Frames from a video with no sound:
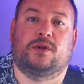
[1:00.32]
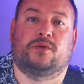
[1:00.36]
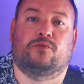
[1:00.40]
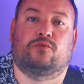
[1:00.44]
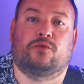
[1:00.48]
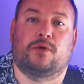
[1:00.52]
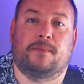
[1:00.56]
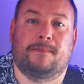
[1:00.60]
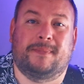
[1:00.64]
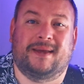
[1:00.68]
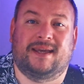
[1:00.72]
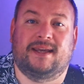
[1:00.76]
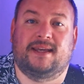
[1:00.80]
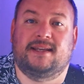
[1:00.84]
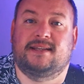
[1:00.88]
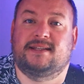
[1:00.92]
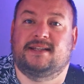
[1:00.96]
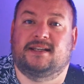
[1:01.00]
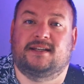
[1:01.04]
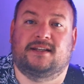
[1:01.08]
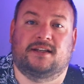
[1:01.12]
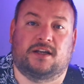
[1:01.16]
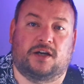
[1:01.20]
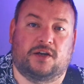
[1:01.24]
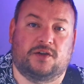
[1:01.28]
with
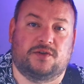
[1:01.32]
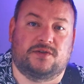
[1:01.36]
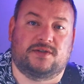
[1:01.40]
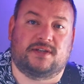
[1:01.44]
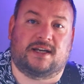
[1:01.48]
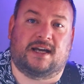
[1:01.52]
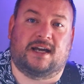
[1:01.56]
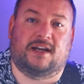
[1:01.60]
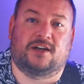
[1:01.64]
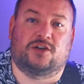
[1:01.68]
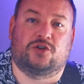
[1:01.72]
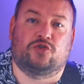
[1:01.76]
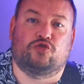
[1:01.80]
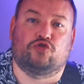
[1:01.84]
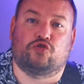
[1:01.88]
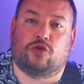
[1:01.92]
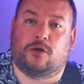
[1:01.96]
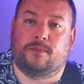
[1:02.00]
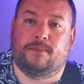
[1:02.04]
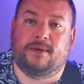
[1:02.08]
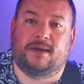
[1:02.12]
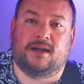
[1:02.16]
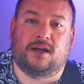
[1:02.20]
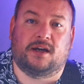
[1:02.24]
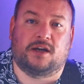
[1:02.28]
repeated notes and
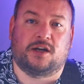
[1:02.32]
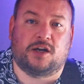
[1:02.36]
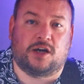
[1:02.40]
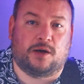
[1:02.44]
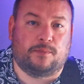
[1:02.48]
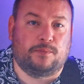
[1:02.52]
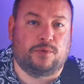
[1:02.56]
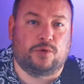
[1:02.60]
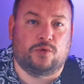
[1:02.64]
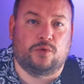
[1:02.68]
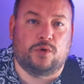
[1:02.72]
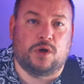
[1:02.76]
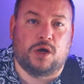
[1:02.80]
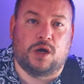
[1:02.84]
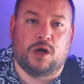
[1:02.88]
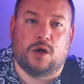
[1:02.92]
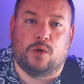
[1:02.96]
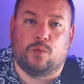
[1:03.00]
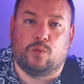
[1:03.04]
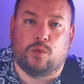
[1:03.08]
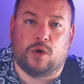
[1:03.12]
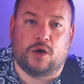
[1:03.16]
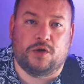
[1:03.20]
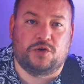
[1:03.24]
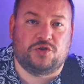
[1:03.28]
dropping a couple
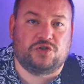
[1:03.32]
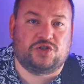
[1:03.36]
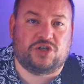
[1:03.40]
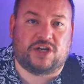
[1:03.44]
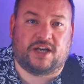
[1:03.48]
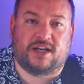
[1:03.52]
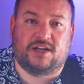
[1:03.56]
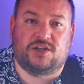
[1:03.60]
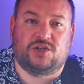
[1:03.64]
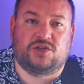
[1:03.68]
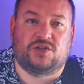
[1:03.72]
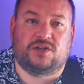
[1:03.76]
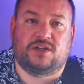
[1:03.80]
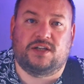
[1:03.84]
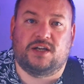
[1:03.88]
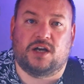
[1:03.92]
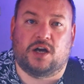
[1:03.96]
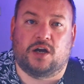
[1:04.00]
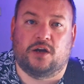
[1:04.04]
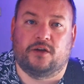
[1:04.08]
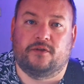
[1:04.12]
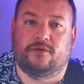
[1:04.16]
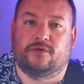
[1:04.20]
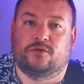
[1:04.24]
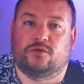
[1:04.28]
won't change the
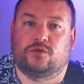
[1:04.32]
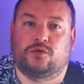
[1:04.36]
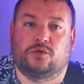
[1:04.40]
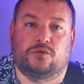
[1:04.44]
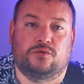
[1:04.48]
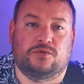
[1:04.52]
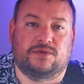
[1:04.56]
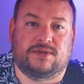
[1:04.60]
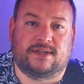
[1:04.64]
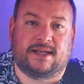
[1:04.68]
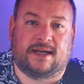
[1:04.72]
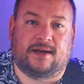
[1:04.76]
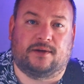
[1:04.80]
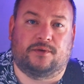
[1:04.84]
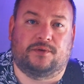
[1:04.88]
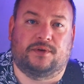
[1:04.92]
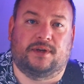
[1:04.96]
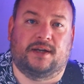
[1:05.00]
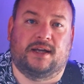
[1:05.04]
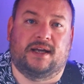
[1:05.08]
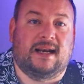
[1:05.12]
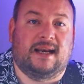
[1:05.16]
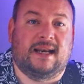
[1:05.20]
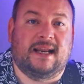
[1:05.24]
overall sound.